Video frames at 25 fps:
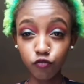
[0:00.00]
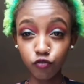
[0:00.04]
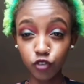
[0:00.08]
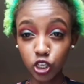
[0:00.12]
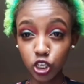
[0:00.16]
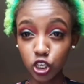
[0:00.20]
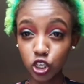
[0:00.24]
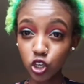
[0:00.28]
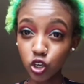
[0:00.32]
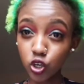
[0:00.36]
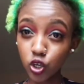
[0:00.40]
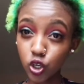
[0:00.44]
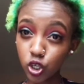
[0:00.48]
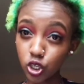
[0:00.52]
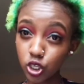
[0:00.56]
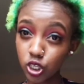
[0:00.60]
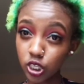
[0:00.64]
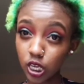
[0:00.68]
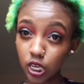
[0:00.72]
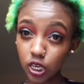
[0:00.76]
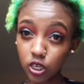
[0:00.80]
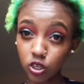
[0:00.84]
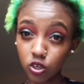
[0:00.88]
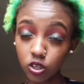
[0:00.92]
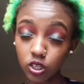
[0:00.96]
videos
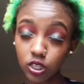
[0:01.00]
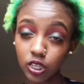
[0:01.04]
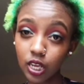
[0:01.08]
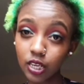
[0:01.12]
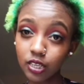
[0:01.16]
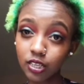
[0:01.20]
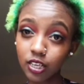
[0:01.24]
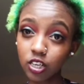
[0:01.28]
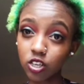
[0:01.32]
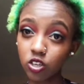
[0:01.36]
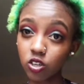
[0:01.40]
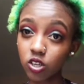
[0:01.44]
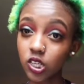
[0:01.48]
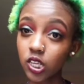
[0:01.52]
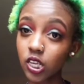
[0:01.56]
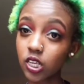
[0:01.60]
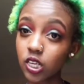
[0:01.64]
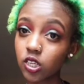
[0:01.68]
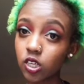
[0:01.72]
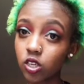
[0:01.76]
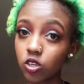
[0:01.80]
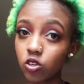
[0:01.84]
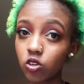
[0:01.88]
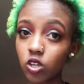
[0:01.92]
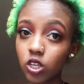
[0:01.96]
and all that and all
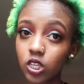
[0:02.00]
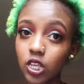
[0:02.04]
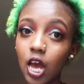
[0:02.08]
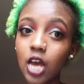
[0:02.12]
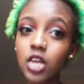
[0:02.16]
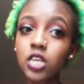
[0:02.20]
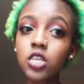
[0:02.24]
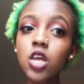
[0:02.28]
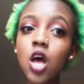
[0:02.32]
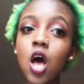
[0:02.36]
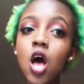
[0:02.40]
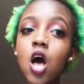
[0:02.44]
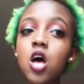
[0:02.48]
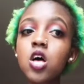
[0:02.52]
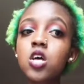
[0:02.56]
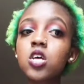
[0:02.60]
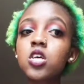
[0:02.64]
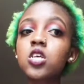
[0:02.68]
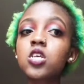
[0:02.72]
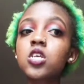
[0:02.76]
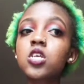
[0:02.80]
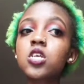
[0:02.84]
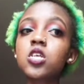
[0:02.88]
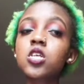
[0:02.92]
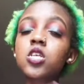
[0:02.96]
that and all that.
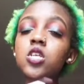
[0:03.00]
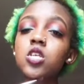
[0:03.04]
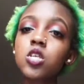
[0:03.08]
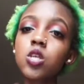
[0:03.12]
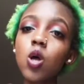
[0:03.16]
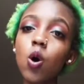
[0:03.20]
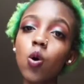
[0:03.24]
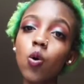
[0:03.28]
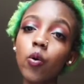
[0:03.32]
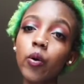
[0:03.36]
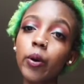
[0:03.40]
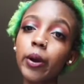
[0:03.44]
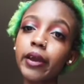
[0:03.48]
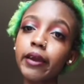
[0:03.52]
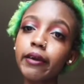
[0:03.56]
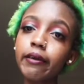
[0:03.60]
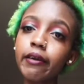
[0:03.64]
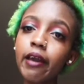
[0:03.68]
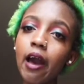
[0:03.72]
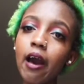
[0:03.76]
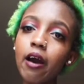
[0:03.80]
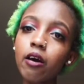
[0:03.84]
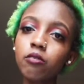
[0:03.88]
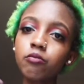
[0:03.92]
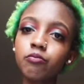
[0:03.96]
So
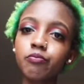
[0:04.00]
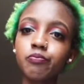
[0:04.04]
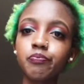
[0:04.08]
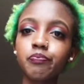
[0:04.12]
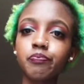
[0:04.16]
yeah